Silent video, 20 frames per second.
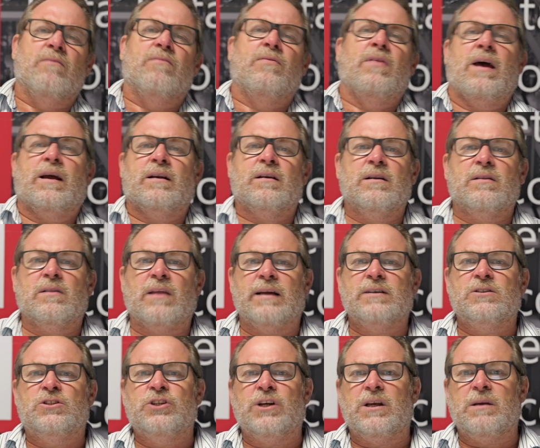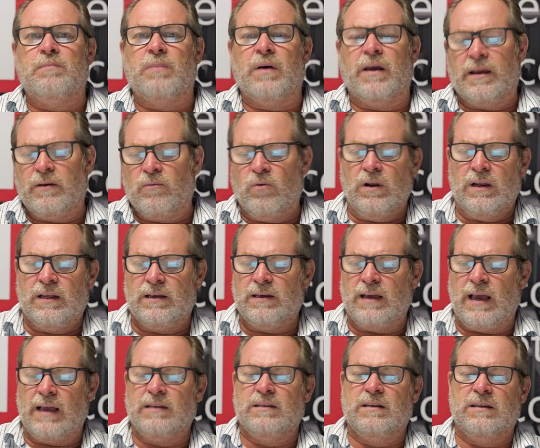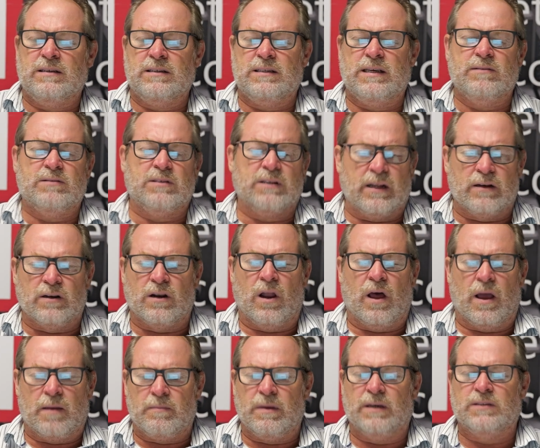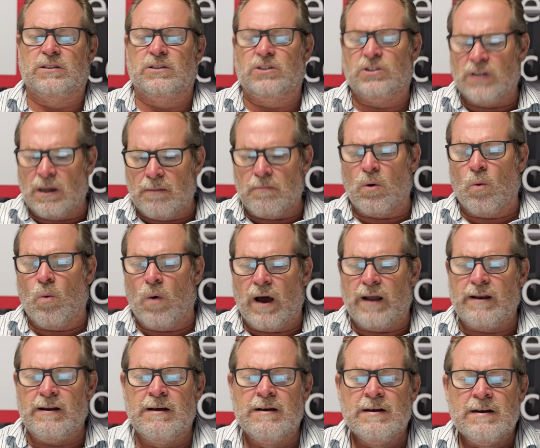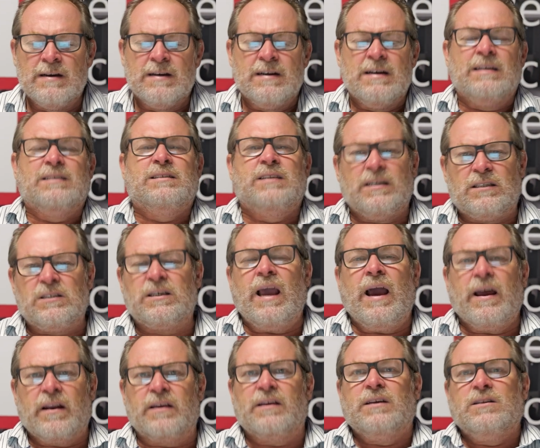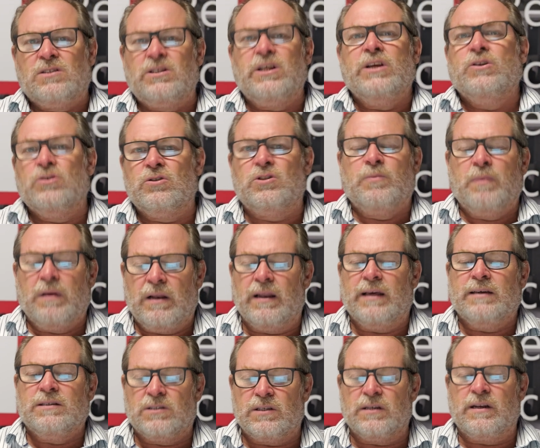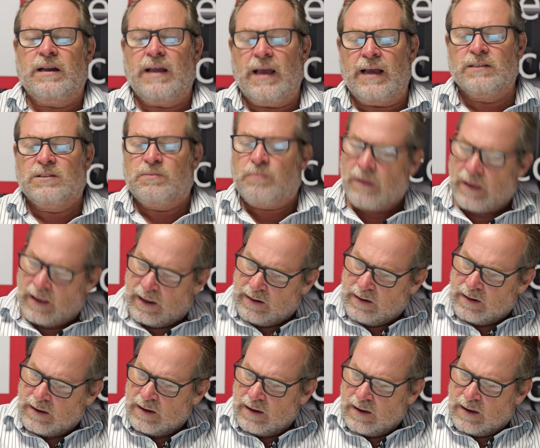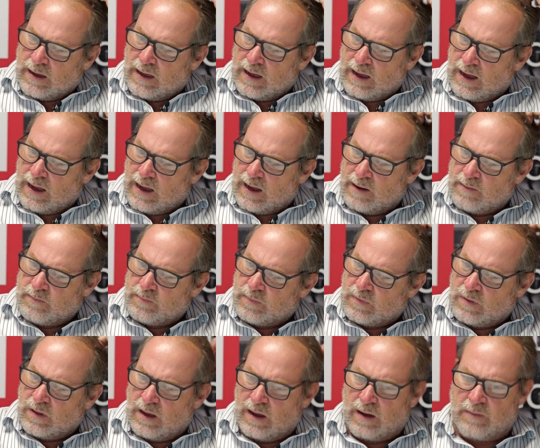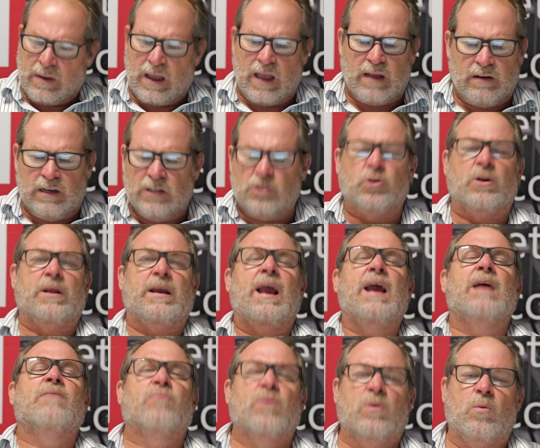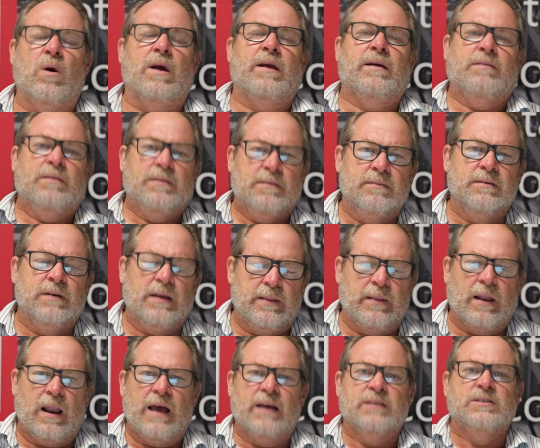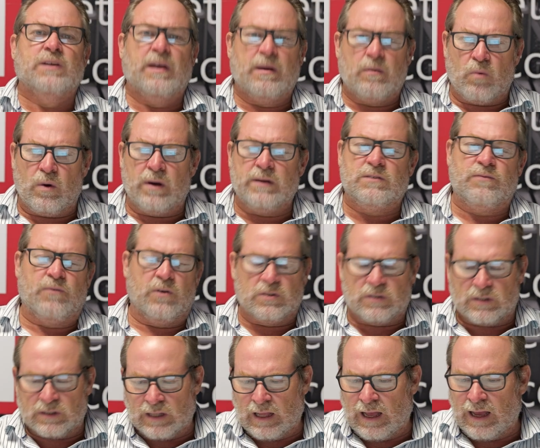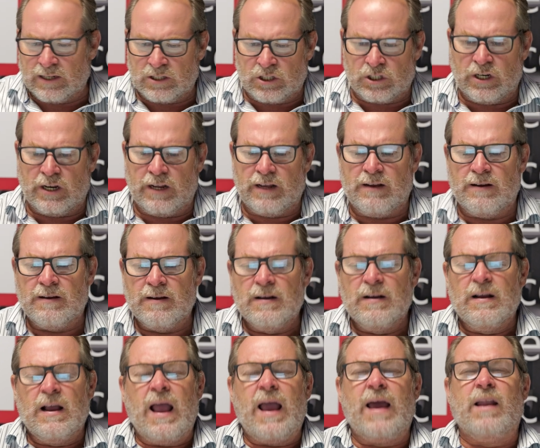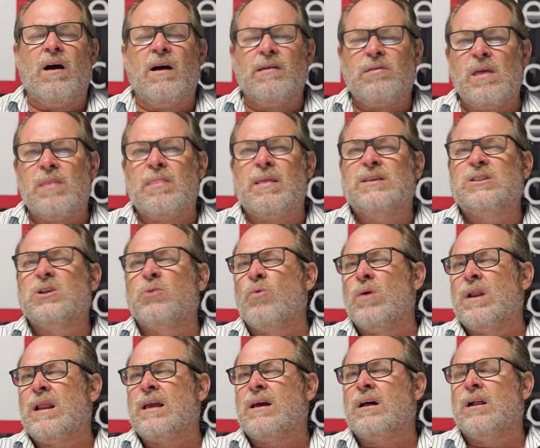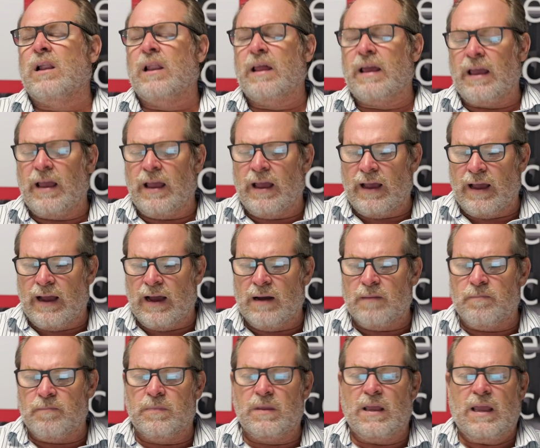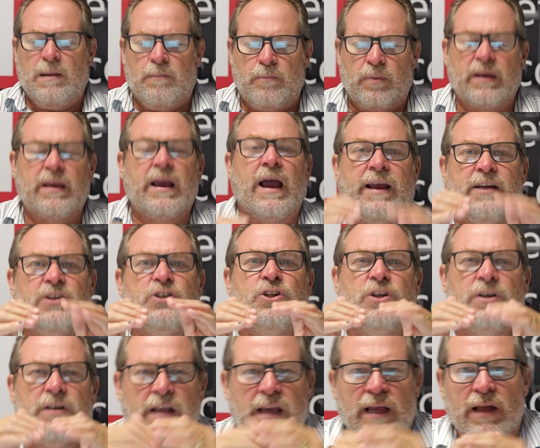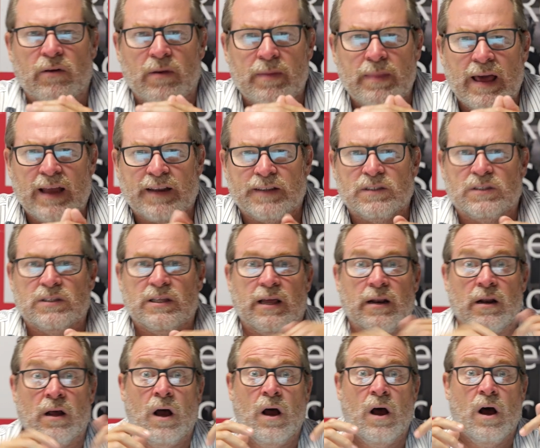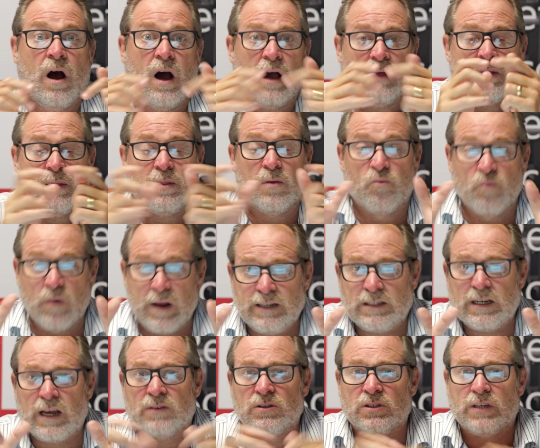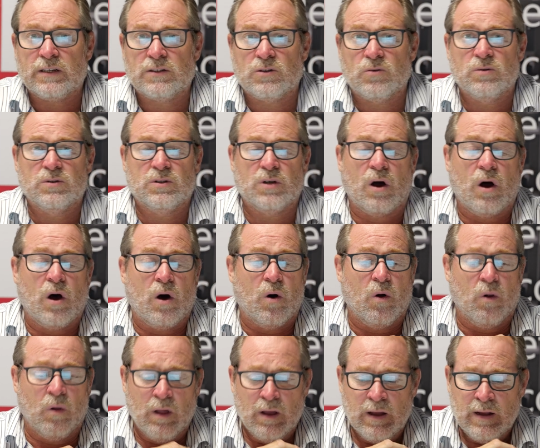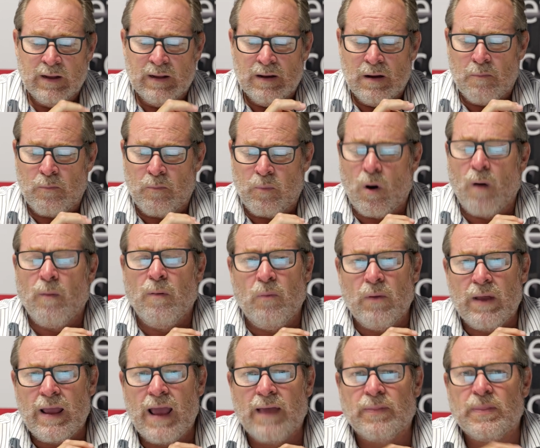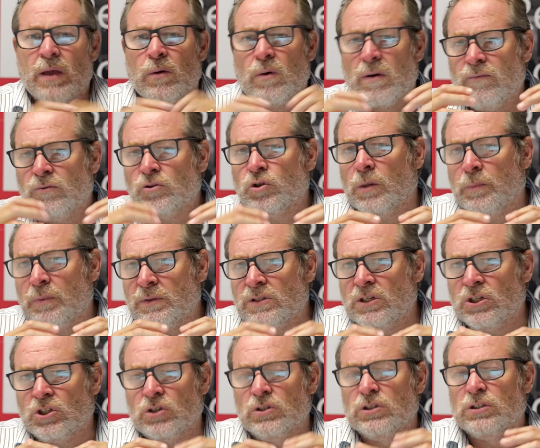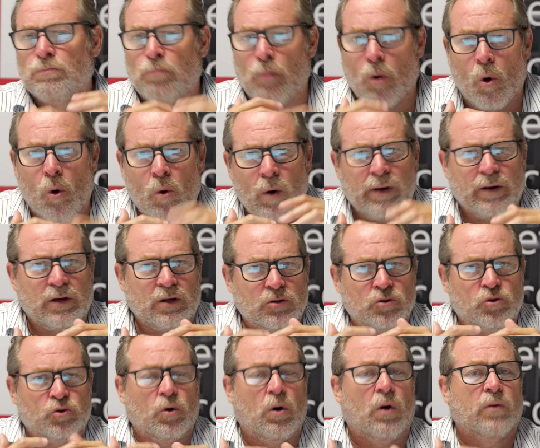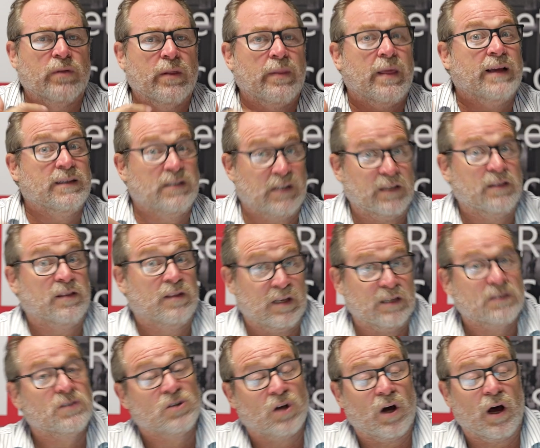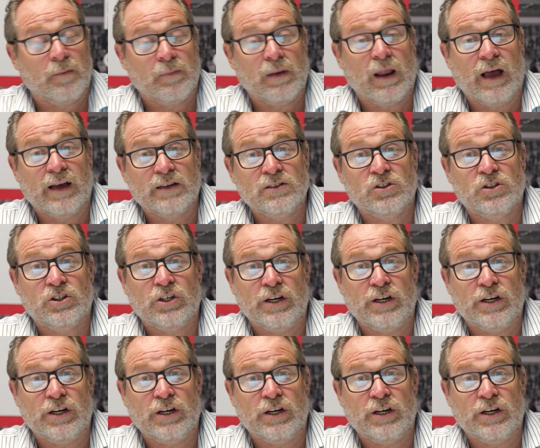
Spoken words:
of that GP really gives an underlying message. Number one, discounting continued to be less than it has been literally every week in the last 8 weeks versus last year. And I think there's a really clear implication here, and that is that I think the retail sector as a whole probably had their inventory positions more under control than they did this time last